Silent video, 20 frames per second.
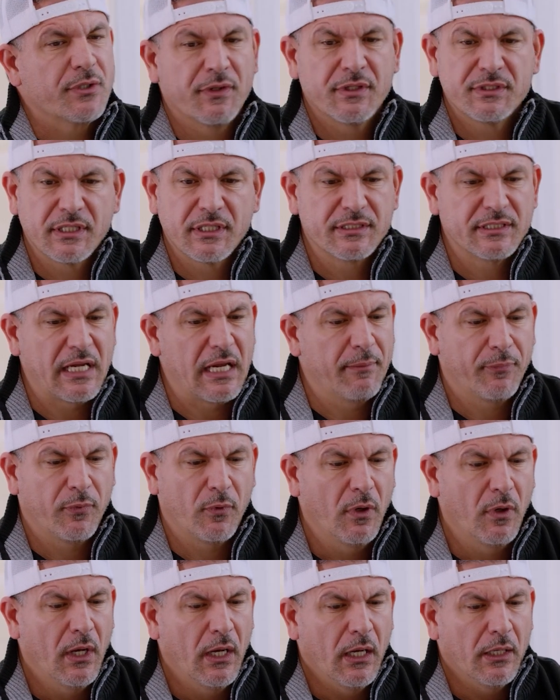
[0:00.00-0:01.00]
in this
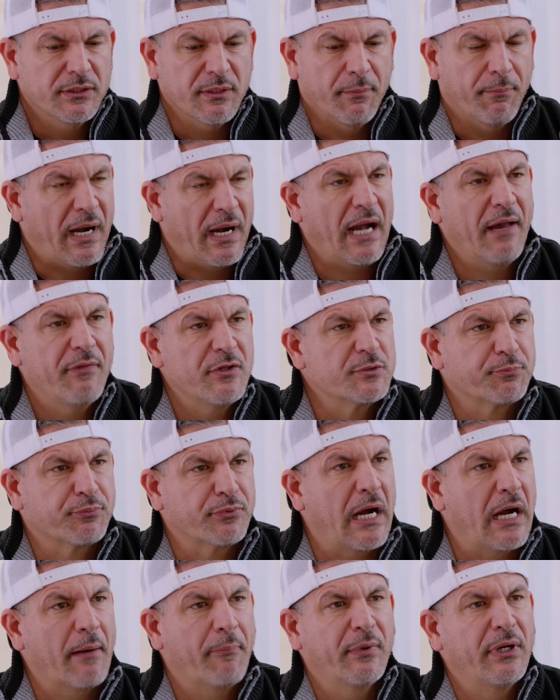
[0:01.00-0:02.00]
example, to buy this
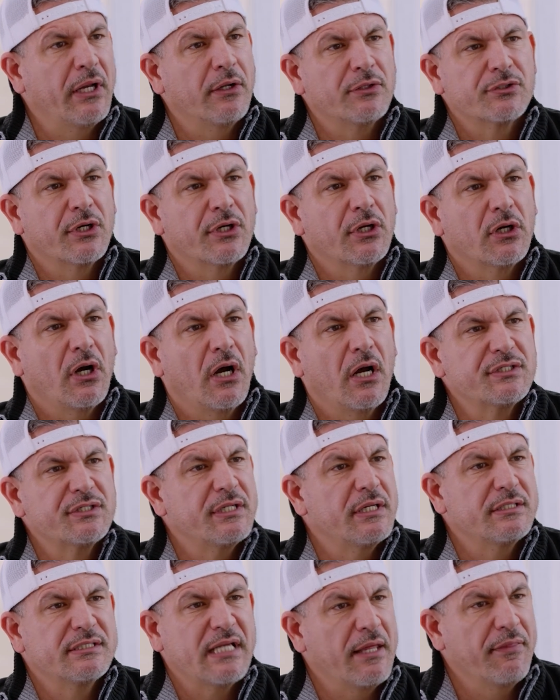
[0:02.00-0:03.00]
property, it's going to
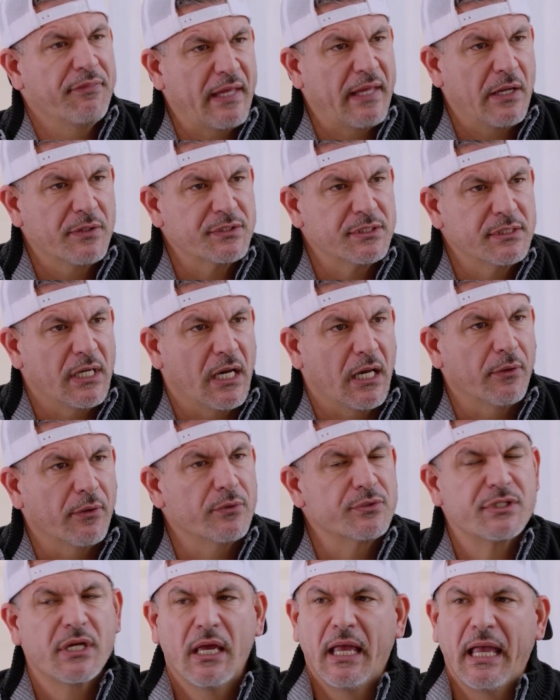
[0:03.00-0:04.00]
cost
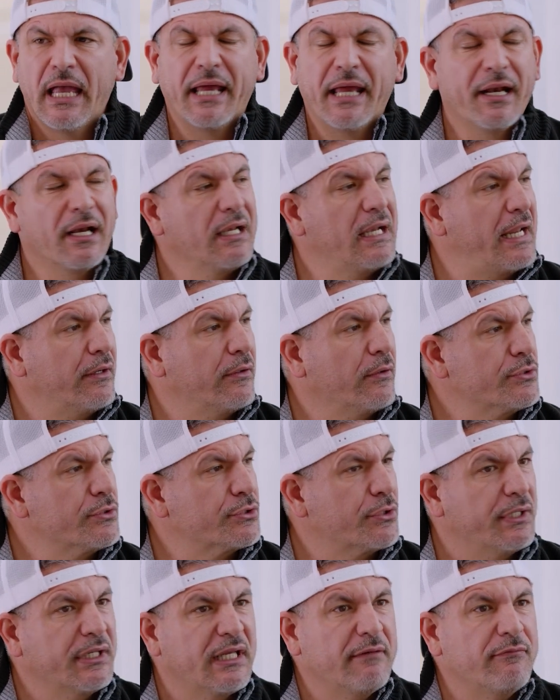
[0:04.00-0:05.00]
$10,000, and a lender
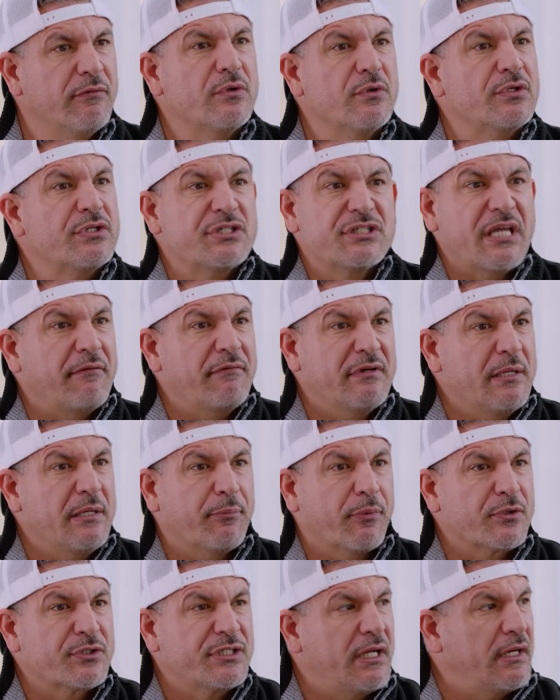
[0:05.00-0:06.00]
is going to give you
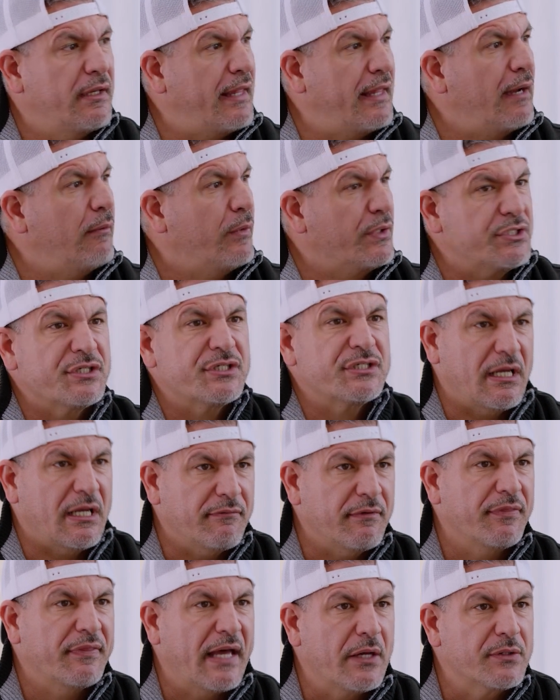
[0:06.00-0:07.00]
70% of that, which is
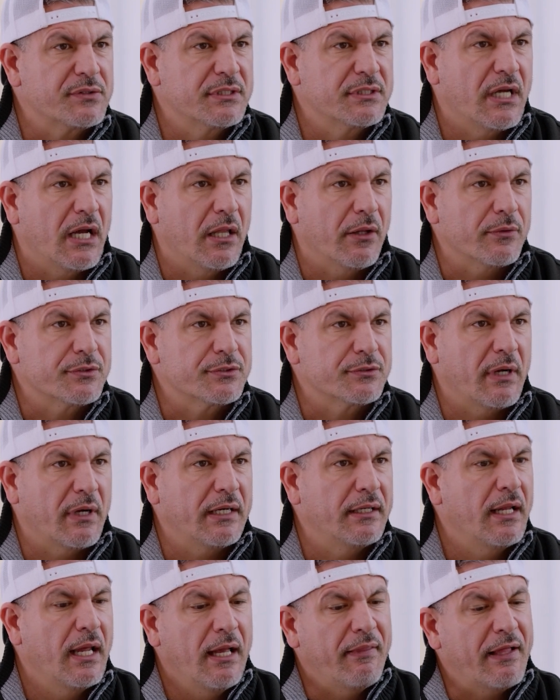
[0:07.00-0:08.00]
$7,000,
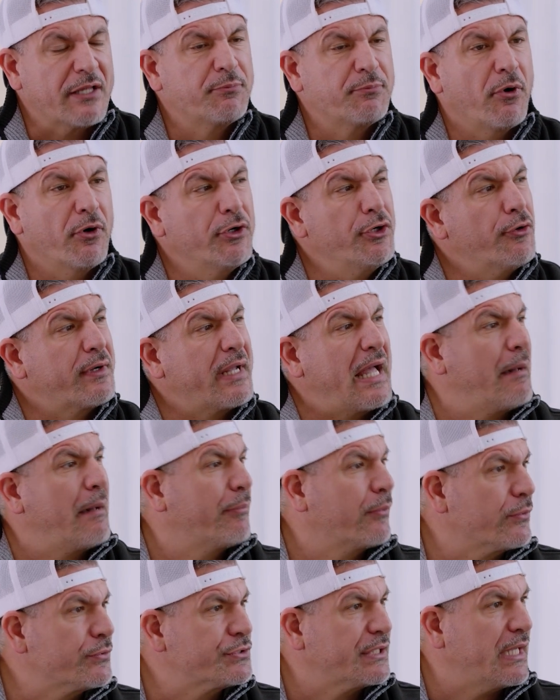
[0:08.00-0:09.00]
right? That's part of your
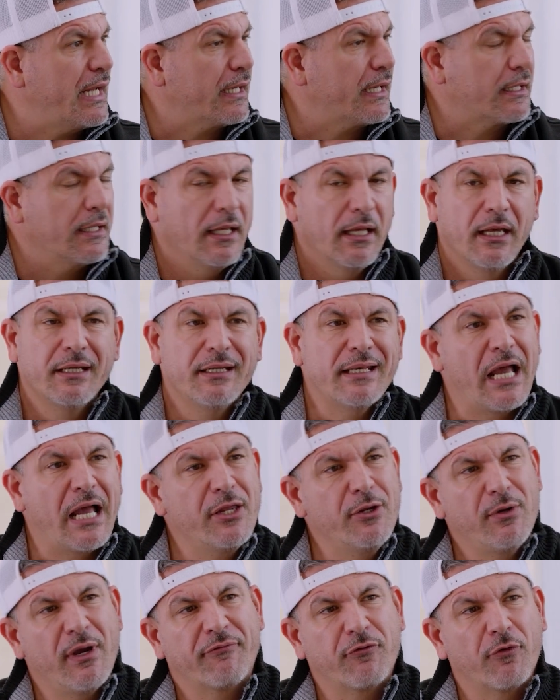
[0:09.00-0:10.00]
capital stack. Now
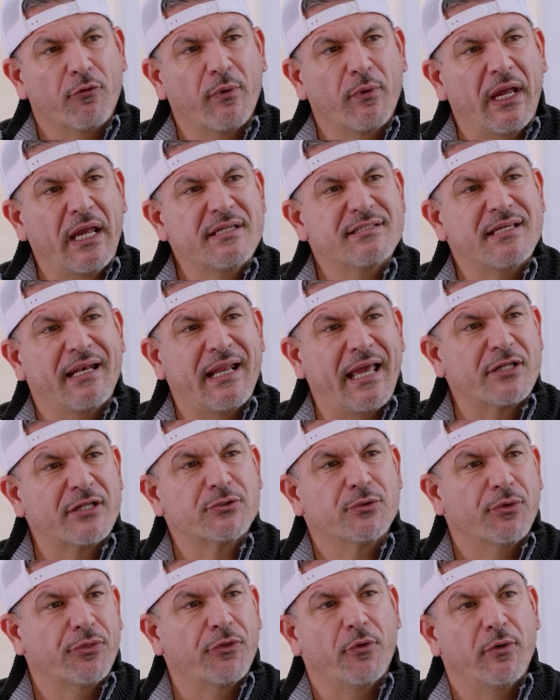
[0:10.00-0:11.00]
you have to raise that
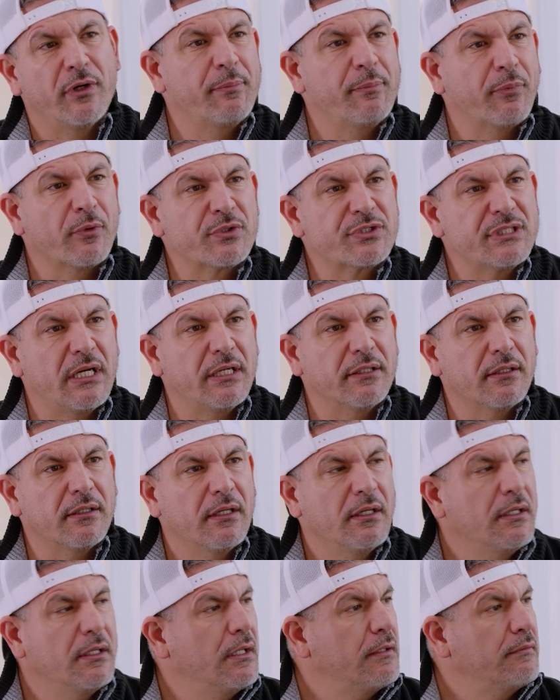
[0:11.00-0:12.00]
extra 30%.
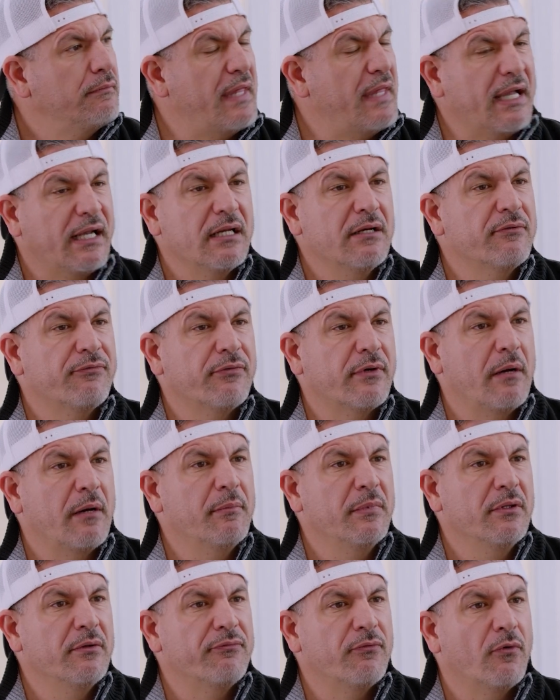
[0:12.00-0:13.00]
That can
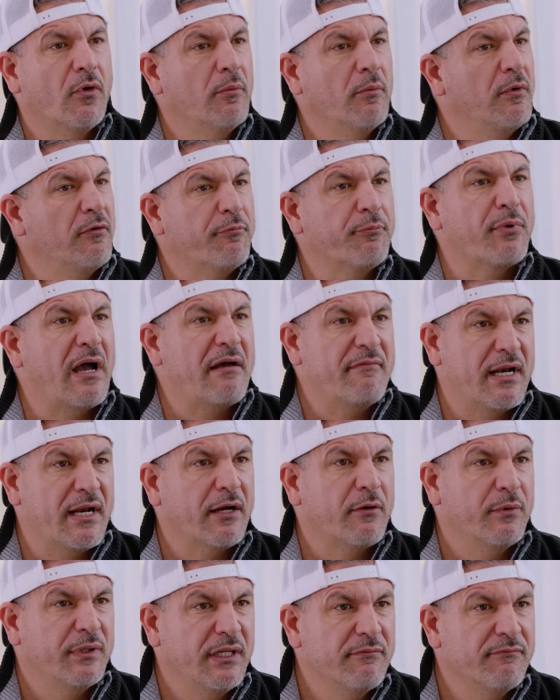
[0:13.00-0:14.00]
come in the form of private
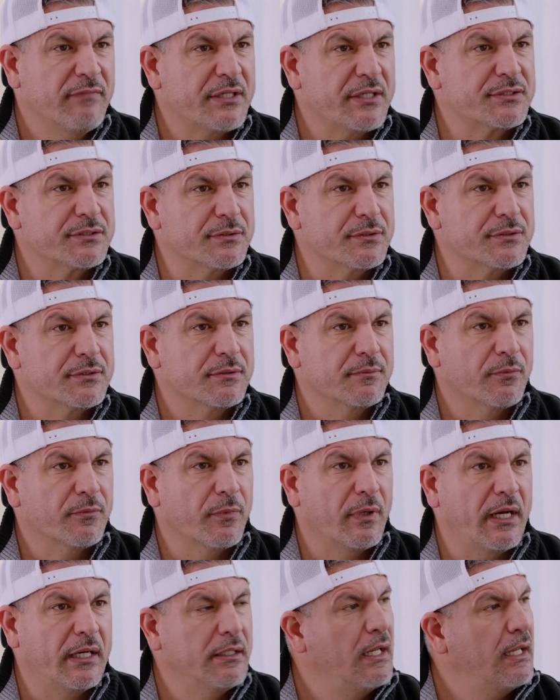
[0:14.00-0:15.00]
equity investors,
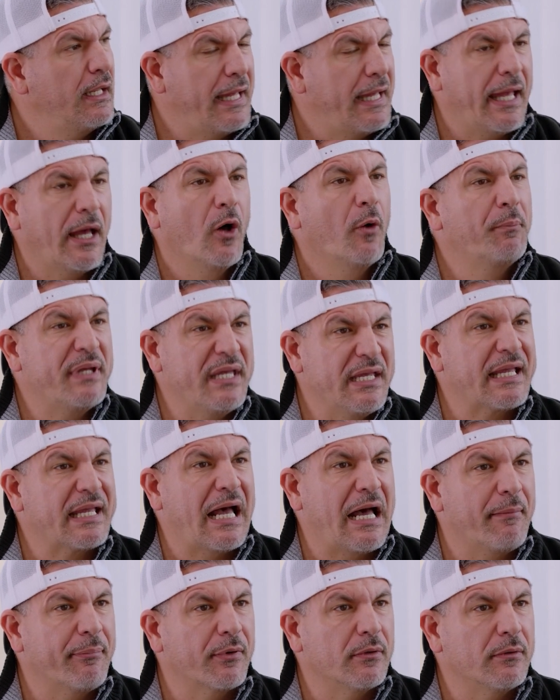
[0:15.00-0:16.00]
right? LP
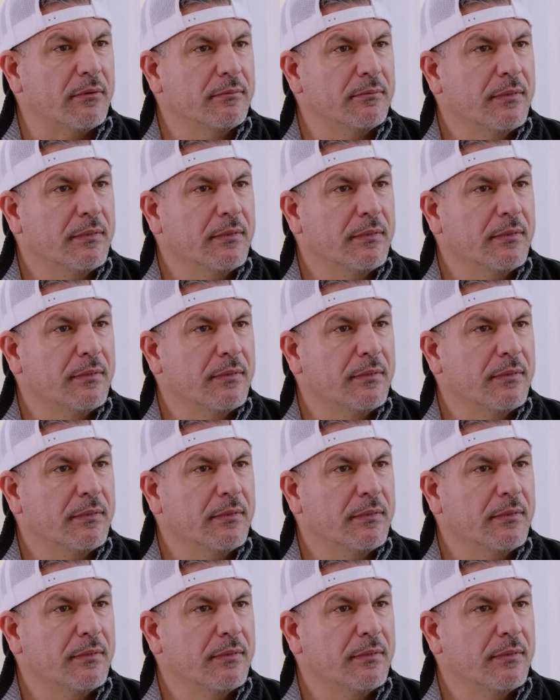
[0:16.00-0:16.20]
capital.